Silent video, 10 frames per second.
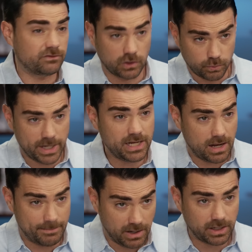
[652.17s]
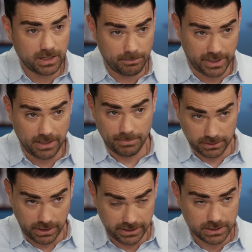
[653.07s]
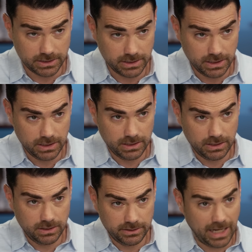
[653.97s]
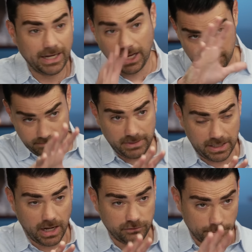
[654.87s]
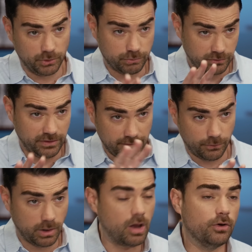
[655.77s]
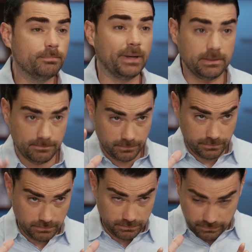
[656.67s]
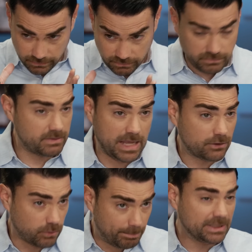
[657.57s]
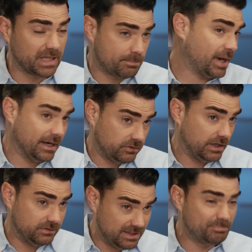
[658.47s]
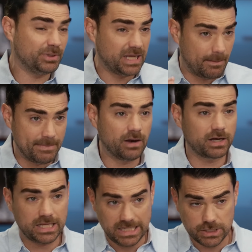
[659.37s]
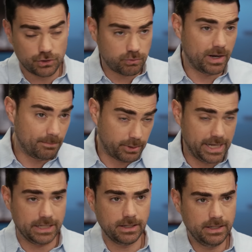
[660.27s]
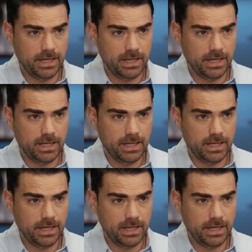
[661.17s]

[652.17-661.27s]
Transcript: It's a great American brand, Bud Light. Not not Anheuser-Busch, which is now foreign owned, but the actual Bud Light brand is a deeply American intertwined brand.